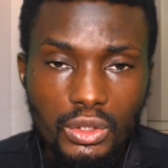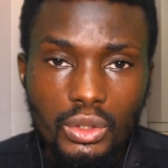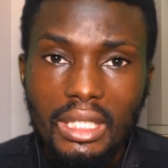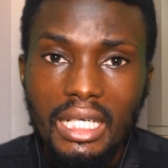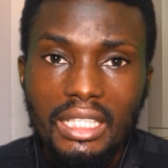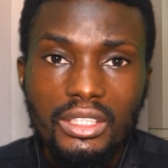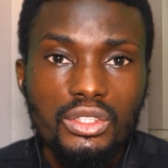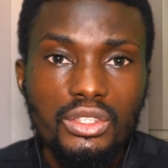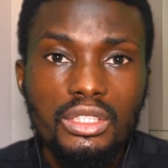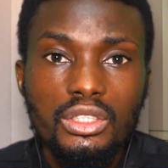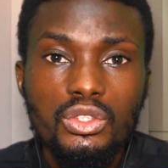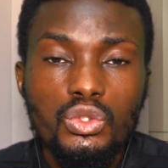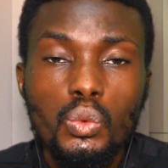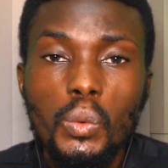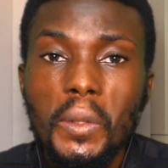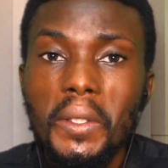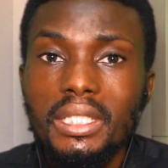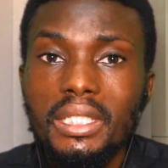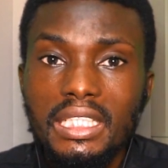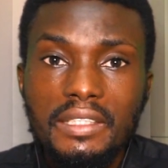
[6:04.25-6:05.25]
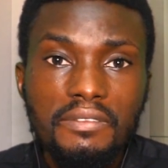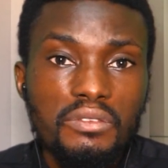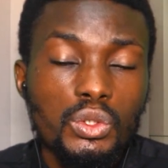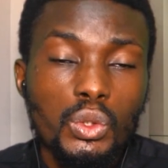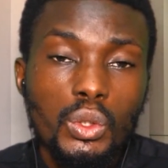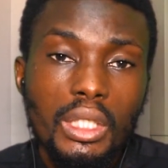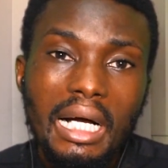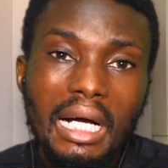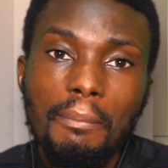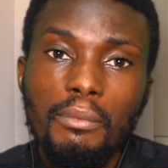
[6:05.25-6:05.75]
You can use it to
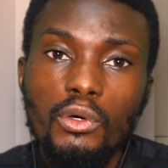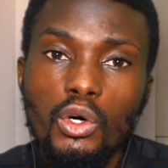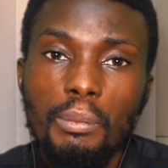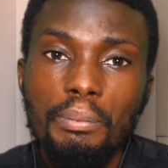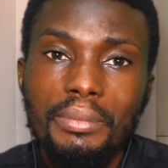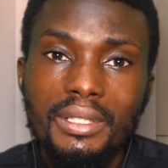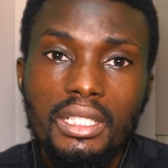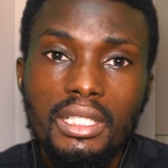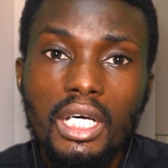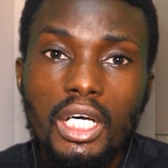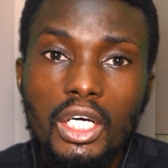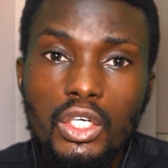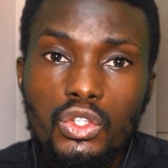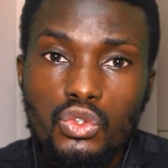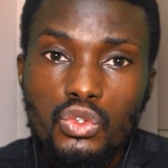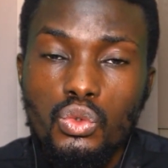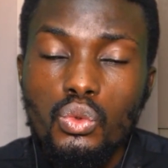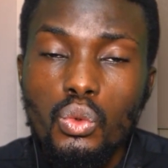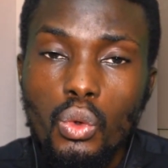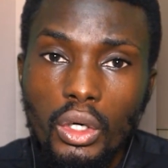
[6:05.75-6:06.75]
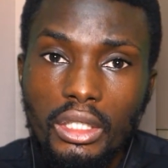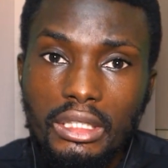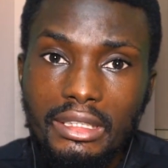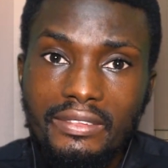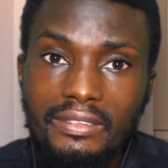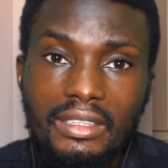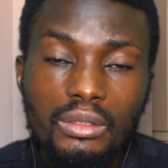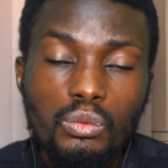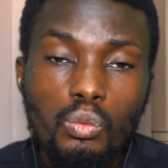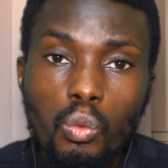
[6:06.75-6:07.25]
you can copy
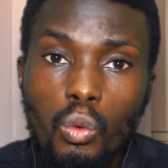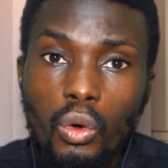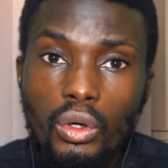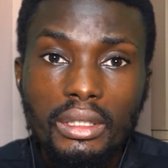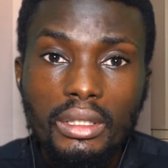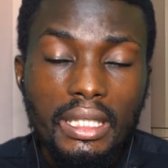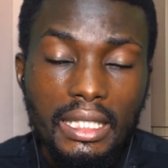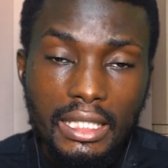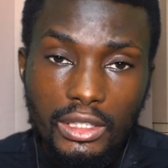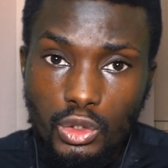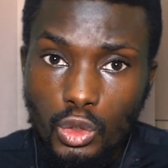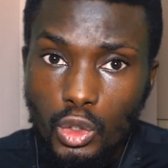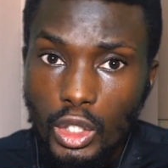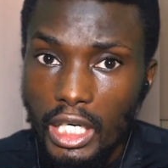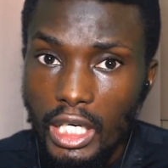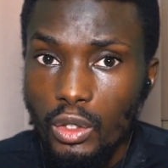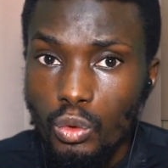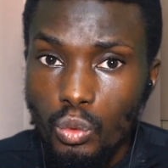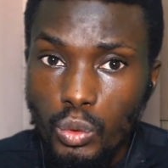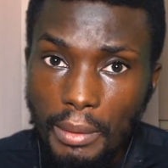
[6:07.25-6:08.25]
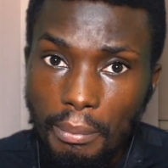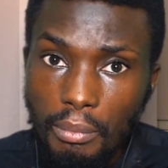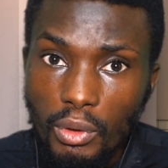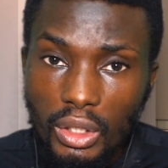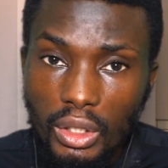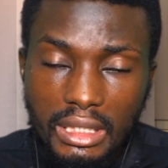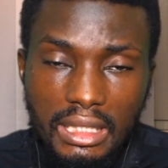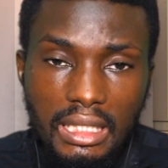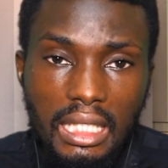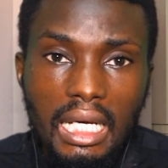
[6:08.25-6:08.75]
200 word into
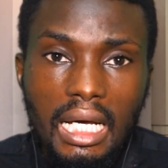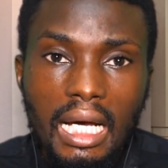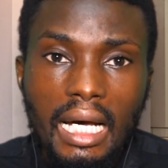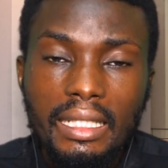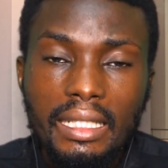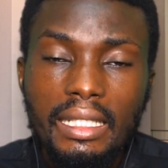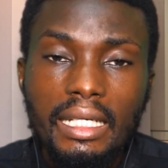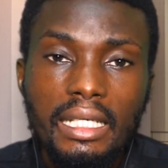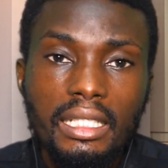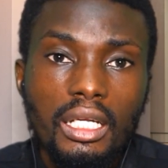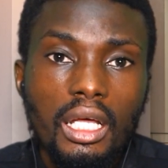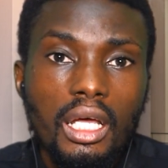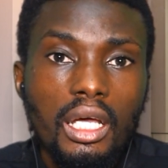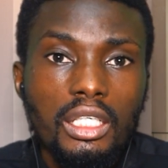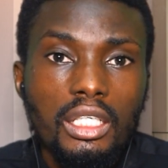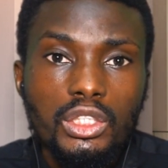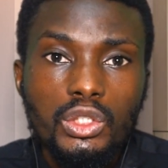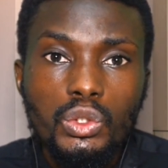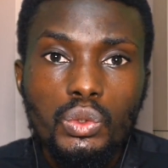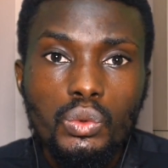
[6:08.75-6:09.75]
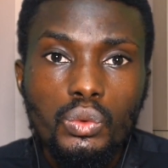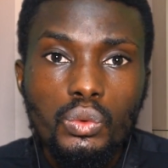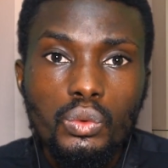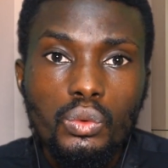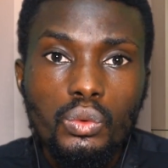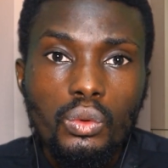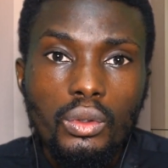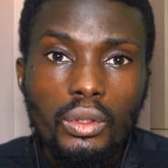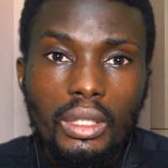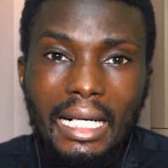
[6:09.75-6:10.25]
Quibox, and then
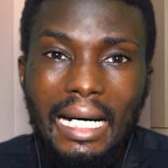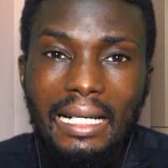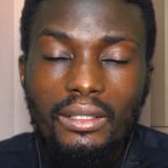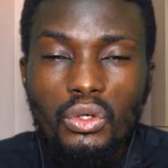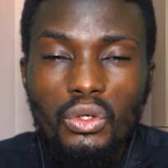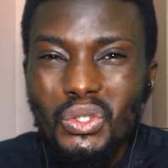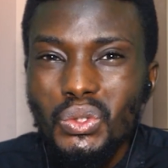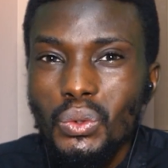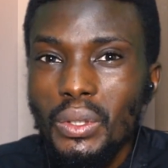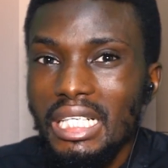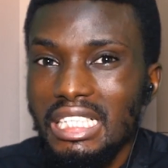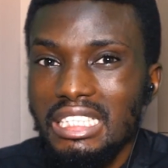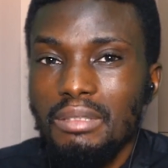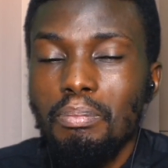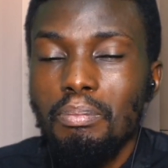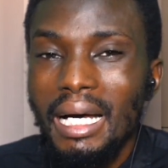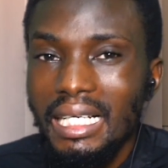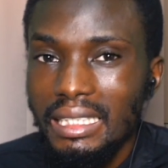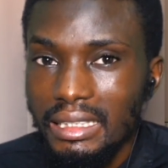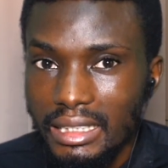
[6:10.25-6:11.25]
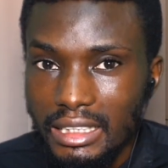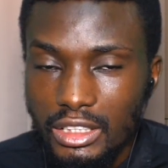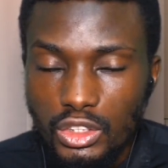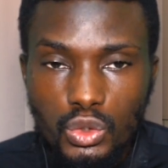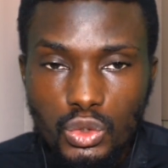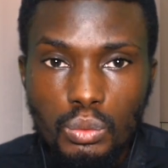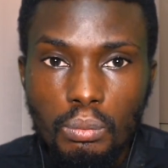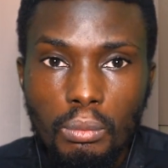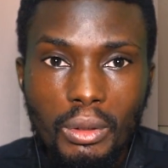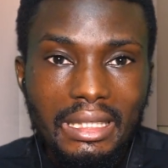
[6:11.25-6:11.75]
you can also expand it
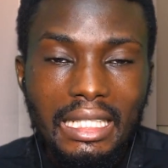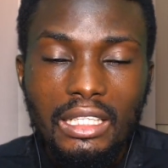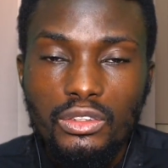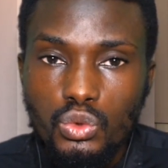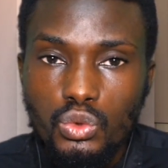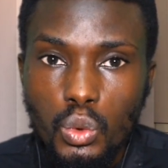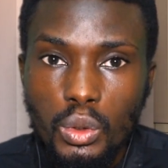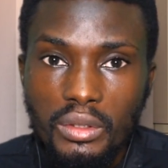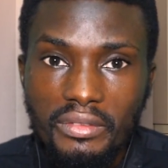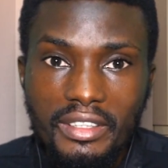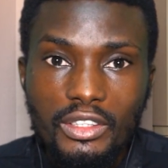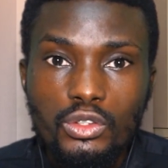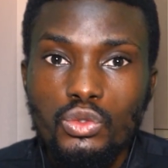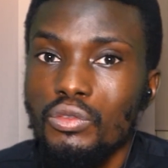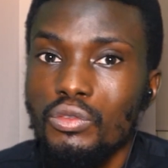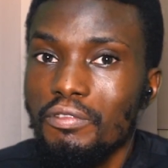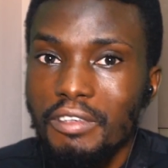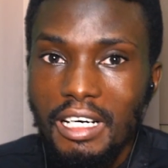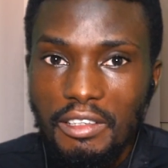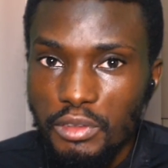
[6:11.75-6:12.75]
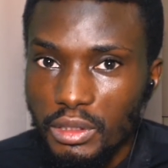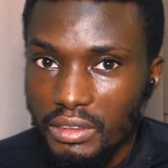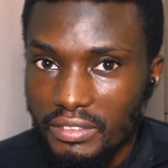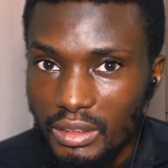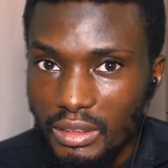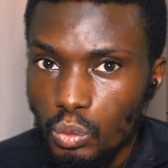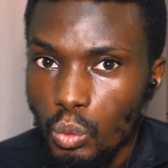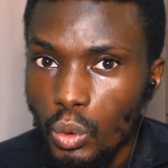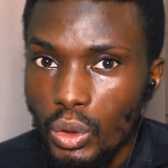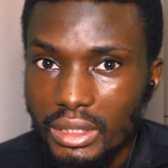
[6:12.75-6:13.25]
to more than 200 to
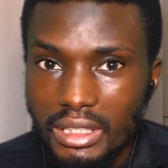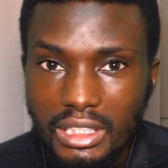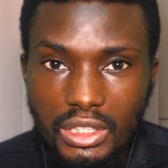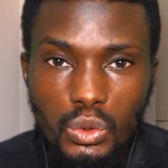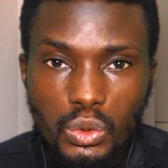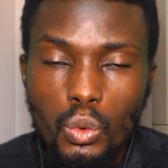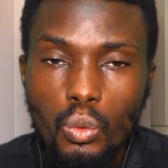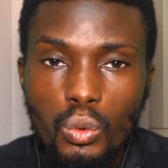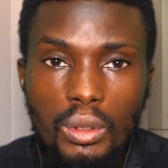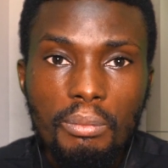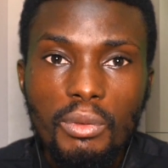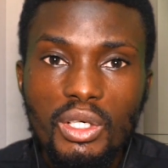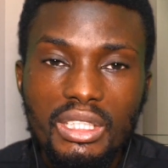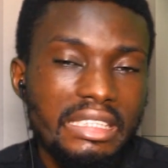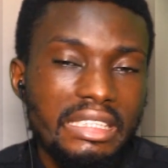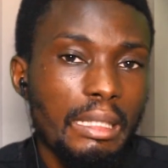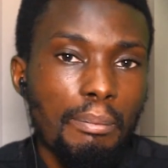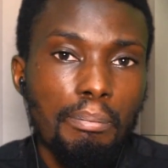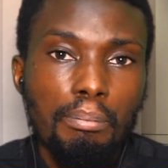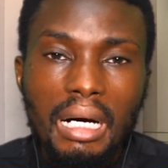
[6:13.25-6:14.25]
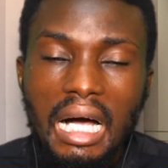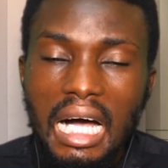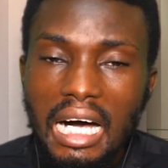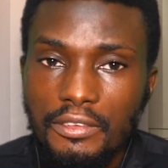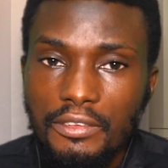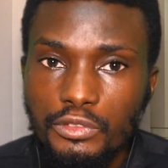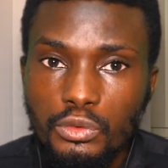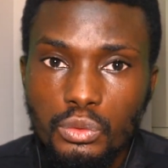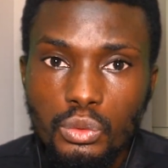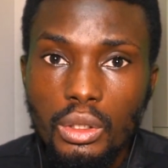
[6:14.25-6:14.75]
500 words. So Quibox is a
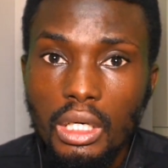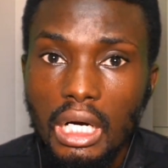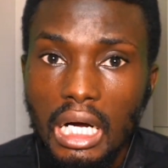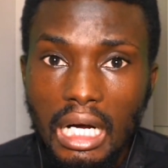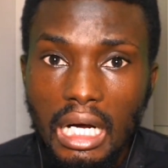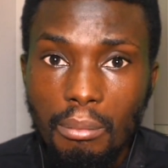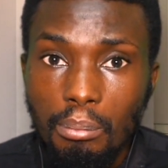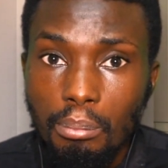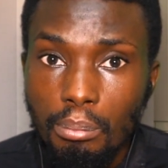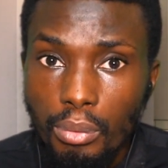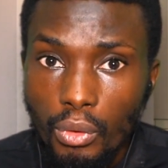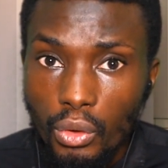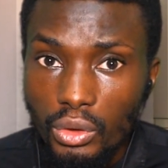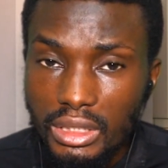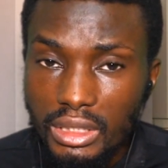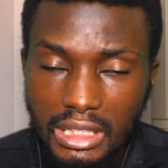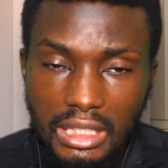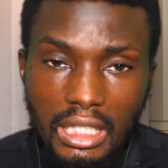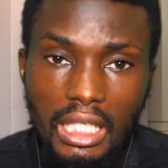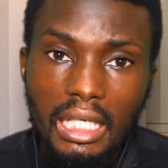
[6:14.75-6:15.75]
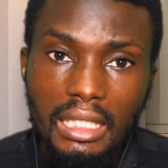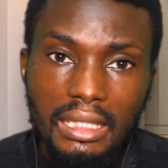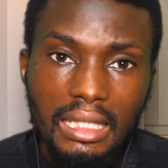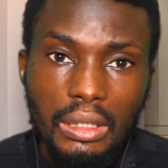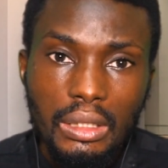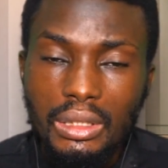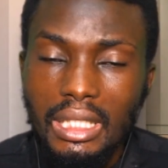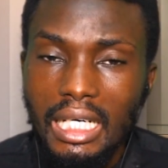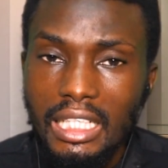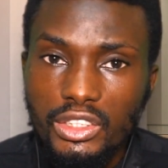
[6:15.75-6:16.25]
powerful bot that
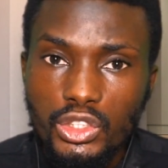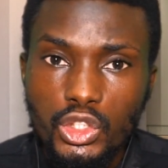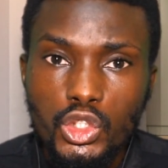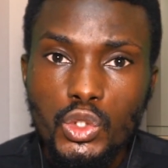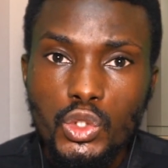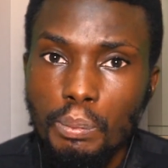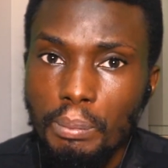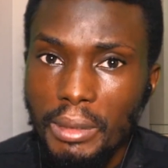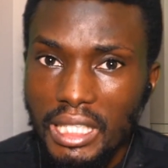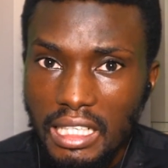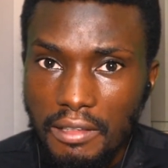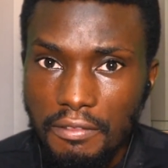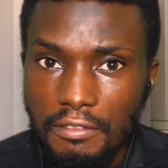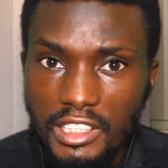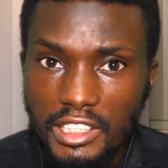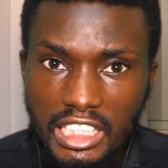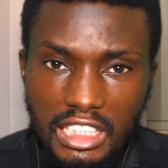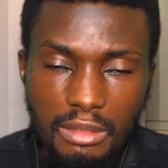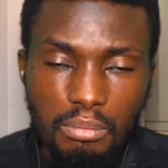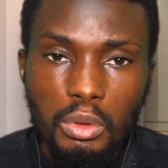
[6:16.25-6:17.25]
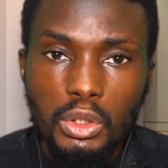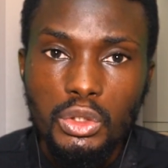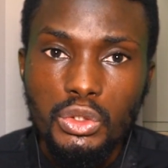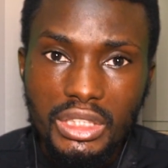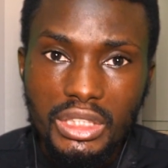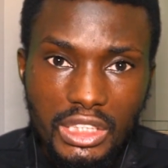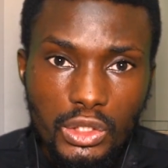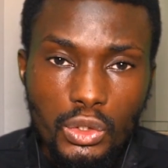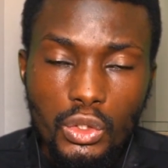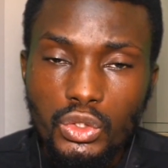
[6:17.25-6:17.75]
you can use to paraphrase, but you
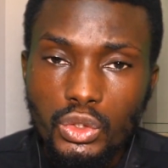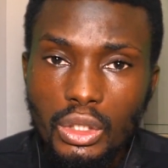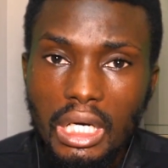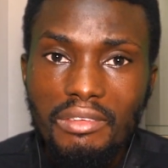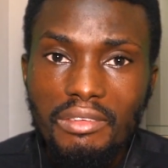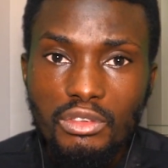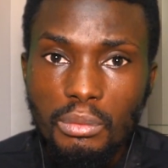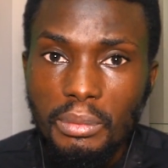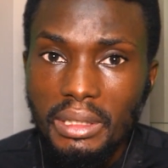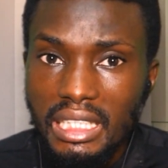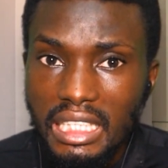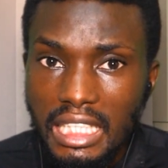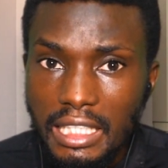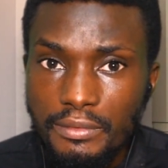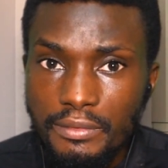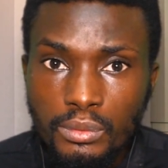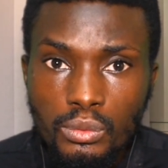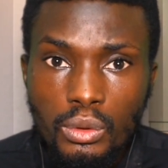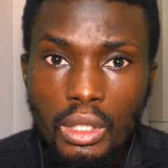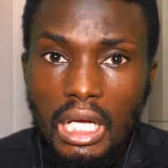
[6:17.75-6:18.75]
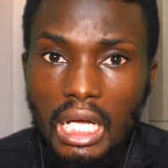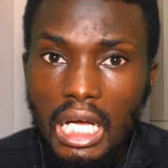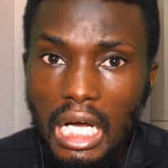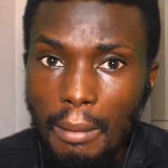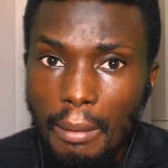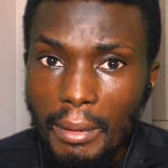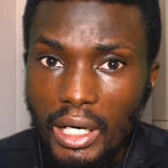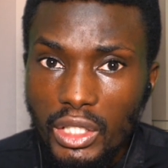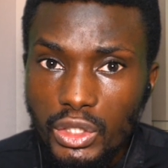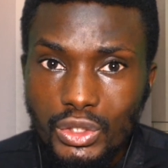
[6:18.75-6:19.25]
still also have to be careful
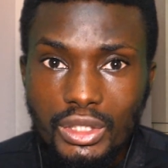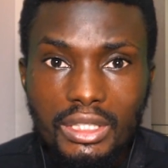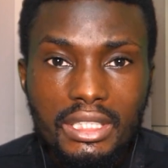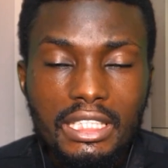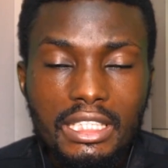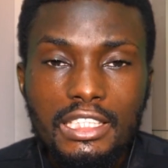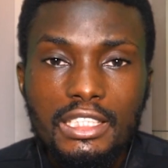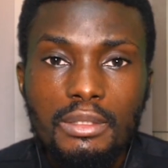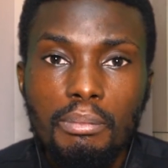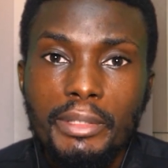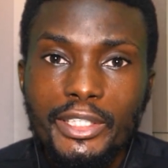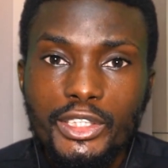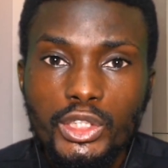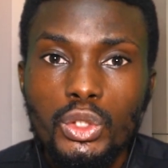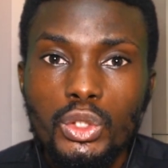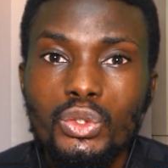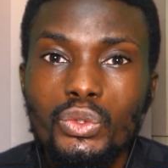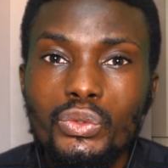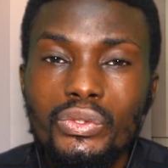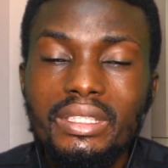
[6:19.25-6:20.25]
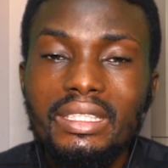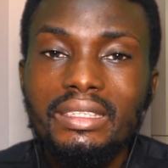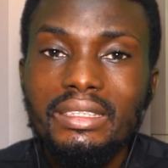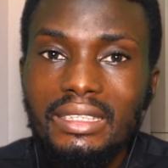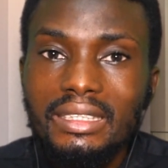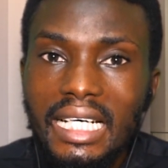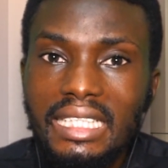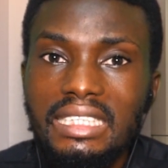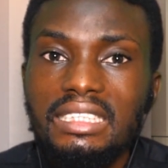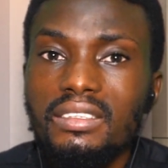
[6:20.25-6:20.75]
about using it. Make sure you use the
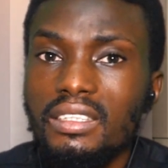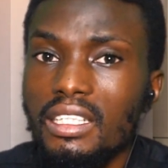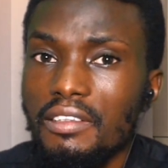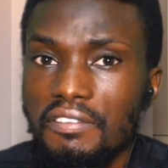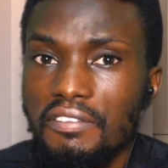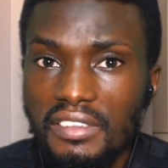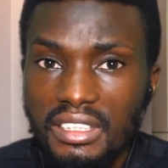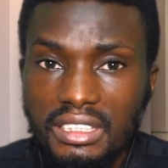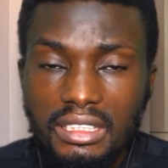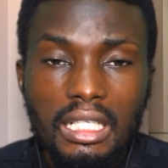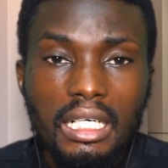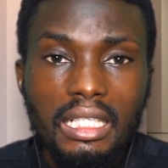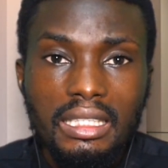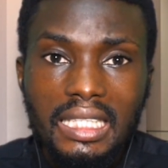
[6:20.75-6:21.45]
right reference.